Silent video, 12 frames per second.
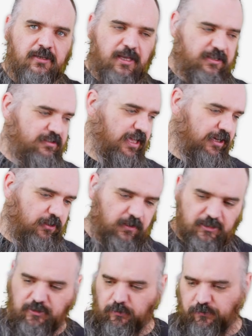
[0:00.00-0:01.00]
a static
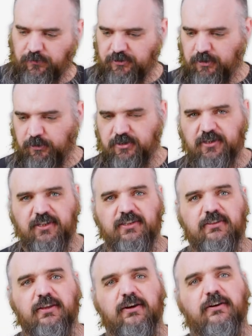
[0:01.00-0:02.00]
collection or for some reason is
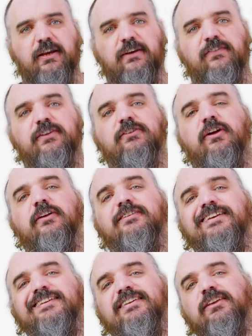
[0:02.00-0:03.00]
in there, if it's
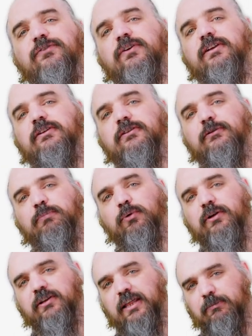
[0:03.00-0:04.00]
successfully
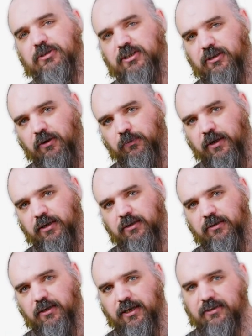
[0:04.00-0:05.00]
deployed to that machine
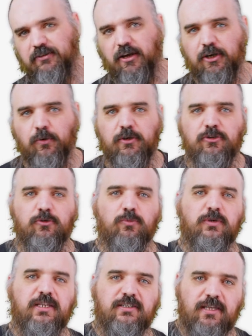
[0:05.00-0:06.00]
already, it's not going to
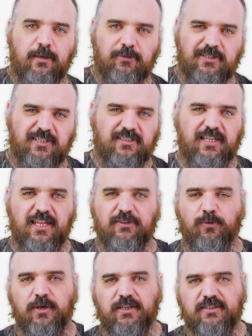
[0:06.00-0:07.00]
reattempt. It's just kind of
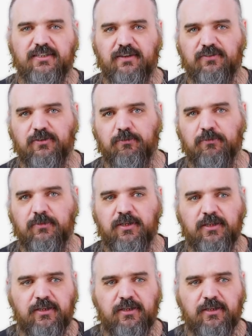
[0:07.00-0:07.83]
a way to save some